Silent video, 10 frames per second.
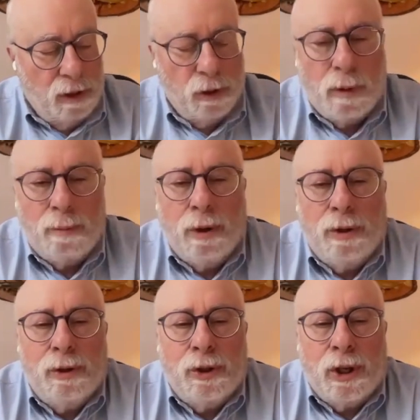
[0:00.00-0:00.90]
to our
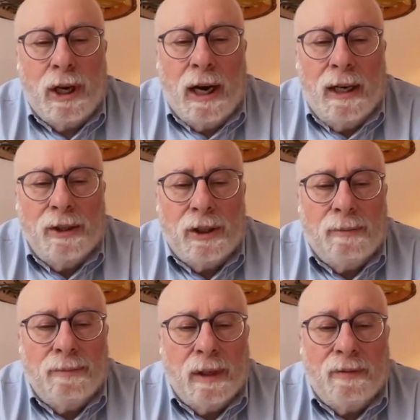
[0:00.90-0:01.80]
brothers in Gaza."
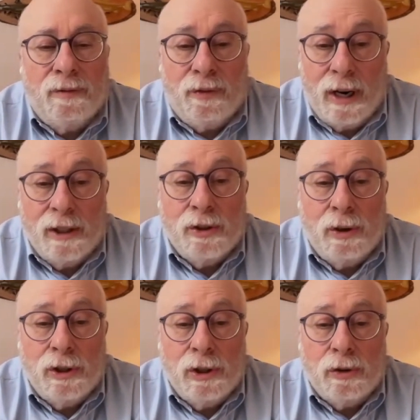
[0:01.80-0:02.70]
In France
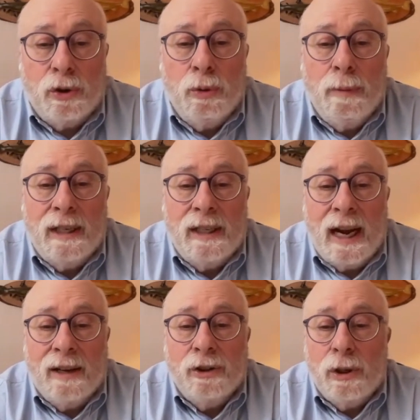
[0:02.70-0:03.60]
also, 2 men
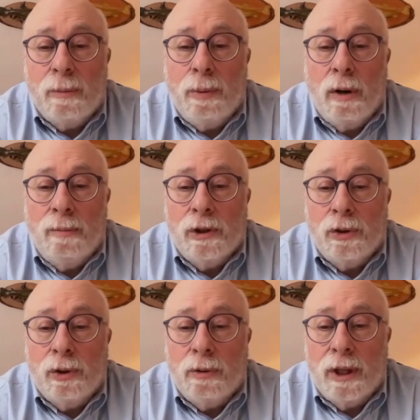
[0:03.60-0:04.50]
doused an apartment
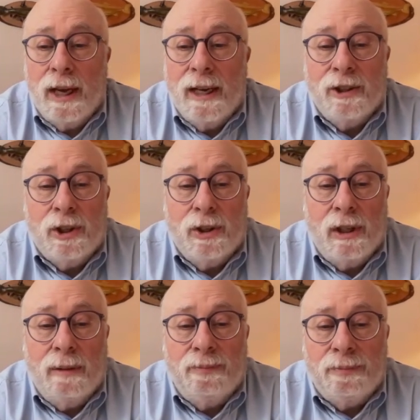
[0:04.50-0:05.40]
door with
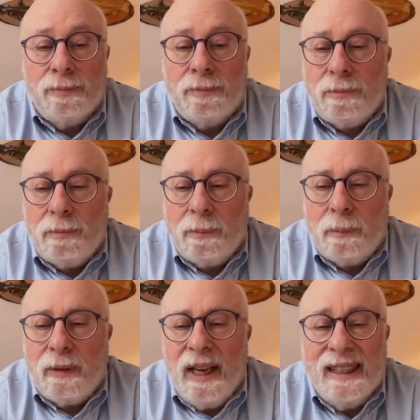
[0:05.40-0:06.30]
gasoline
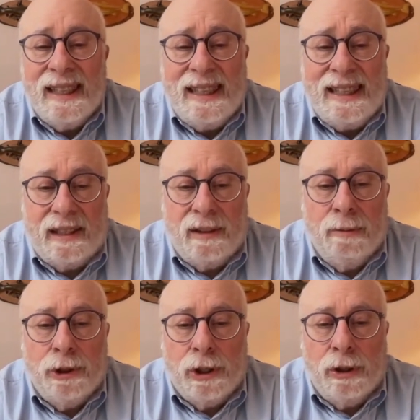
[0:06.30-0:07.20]
and lit it. It
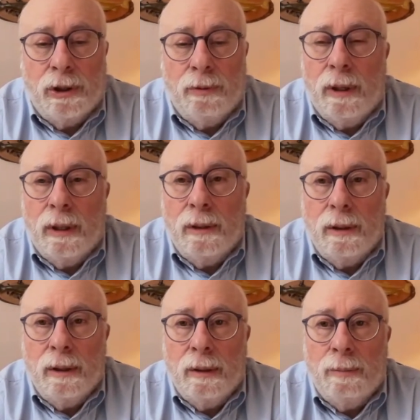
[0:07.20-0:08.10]
was the only one
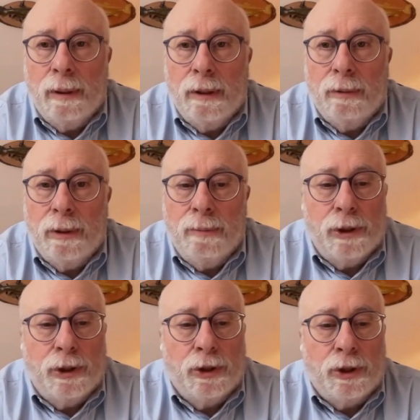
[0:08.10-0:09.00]
in the building with a
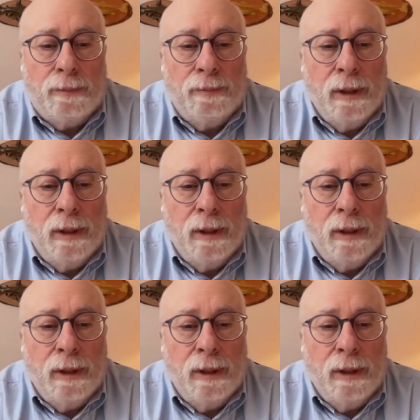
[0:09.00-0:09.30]
mezuzah.